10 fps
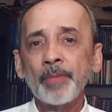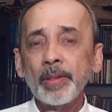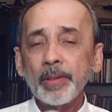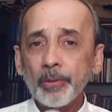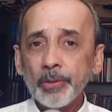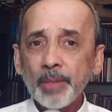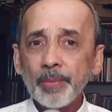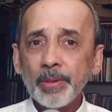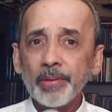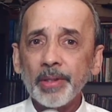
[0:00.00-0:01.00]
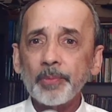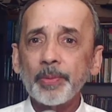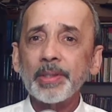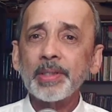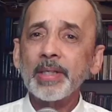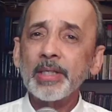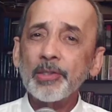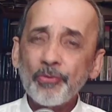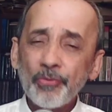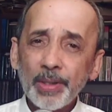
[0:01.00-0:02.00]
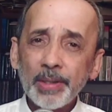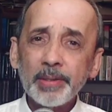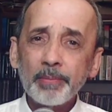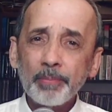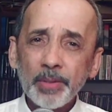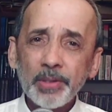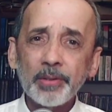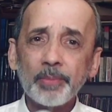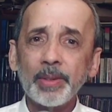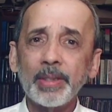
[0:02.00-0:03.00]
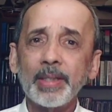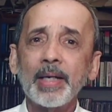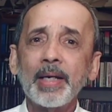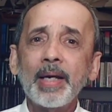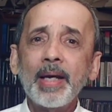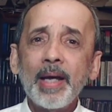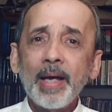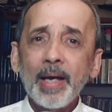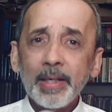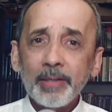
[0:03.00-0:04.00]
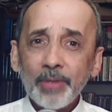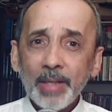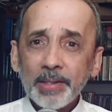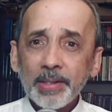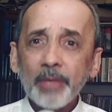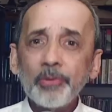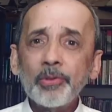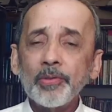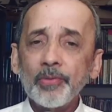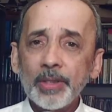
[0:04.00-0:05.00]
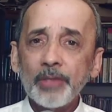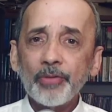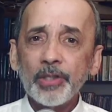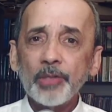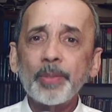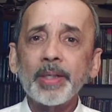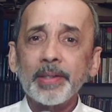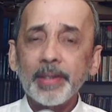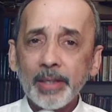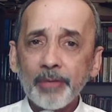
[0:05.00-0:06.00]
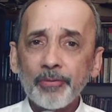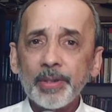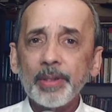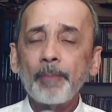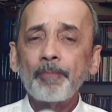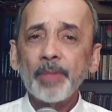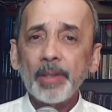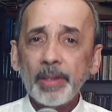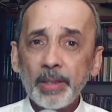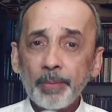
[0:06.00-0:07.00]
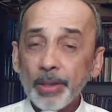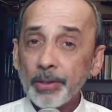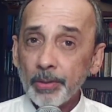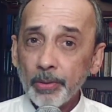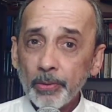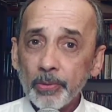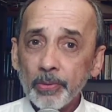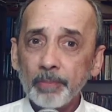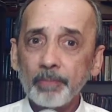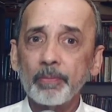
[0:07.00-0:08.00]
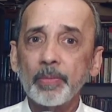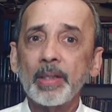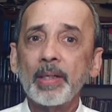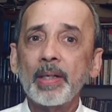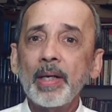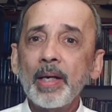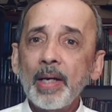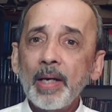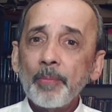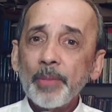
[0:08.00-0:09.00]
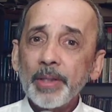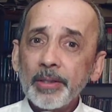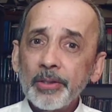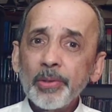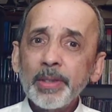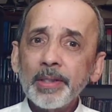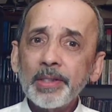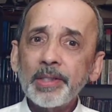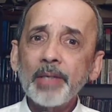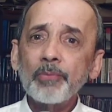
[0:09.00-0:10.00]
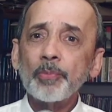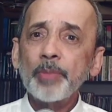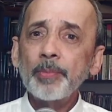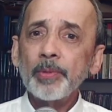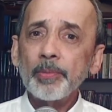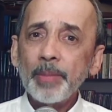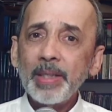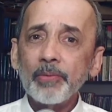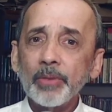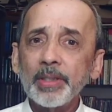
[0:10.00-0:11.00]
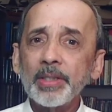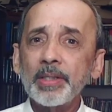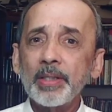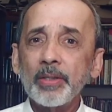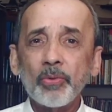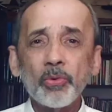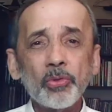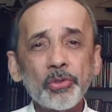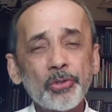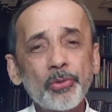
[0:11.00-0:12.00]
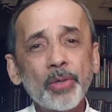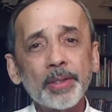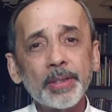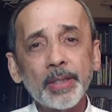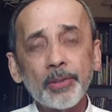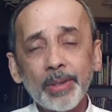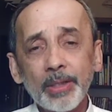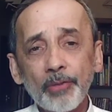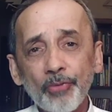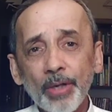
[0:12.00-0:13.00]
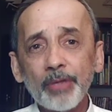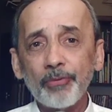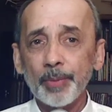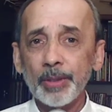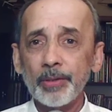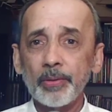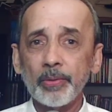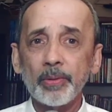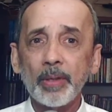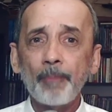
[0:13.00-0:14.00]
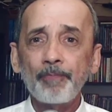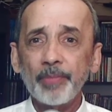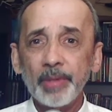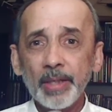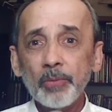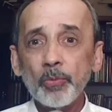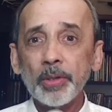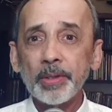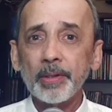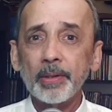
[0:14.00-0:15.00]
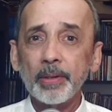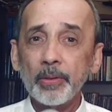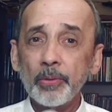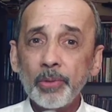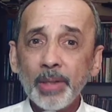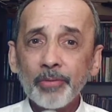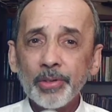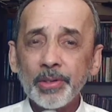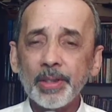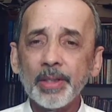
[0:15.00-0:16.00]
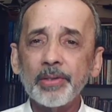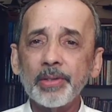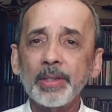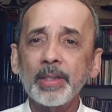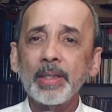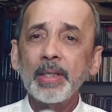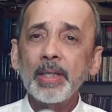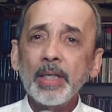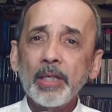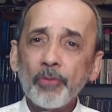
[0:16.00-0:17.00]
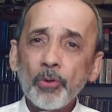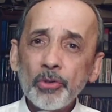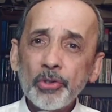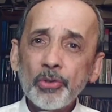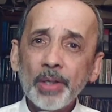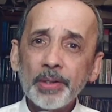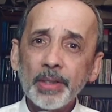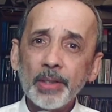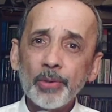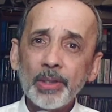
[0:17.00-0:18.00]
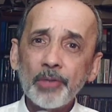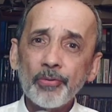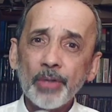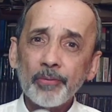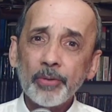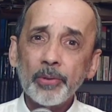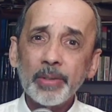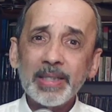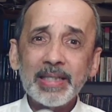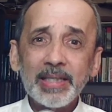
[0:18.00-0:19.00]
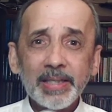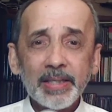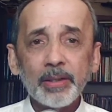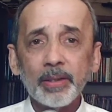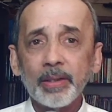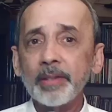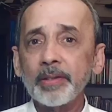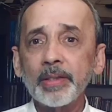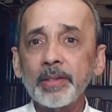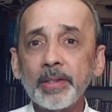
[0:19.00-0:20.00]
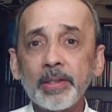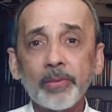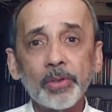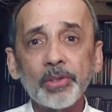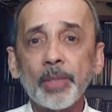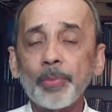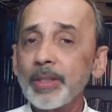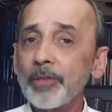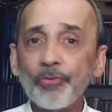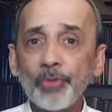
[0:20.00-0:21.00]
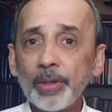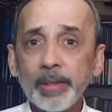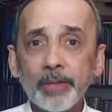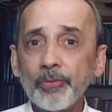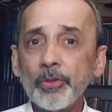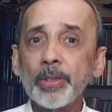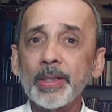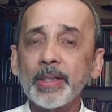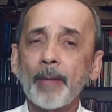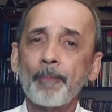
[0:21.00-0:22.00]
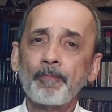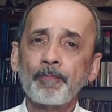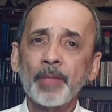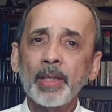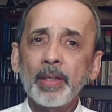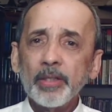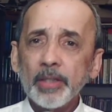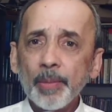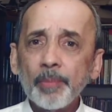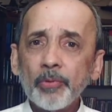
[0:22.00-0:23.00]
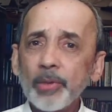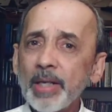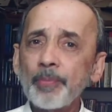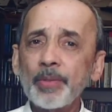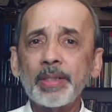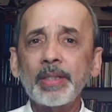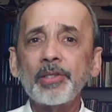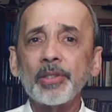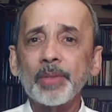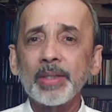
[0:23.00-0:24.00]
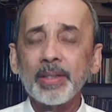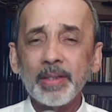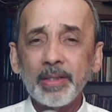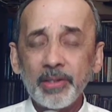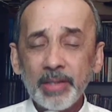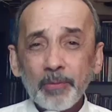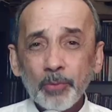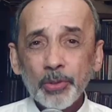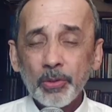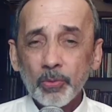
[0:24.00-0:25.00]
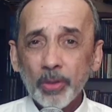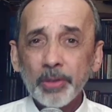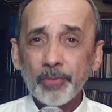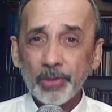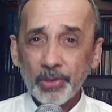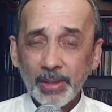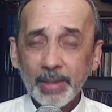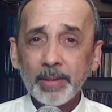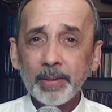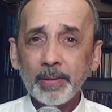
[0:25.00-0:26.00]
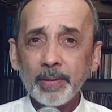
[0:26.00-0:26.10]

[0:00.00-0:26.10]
Gotabaya Rajapaksa has failed miserably, and if he has an ounce of self-respect left, he must go. But I don't understand what people mean when they say all 225 must go. Then what? Who governs the country? If all 225 go, it is certain that a dictator will step in and fill that void. Remember what happened in Egypt. Is that what you want for Sri Lanka?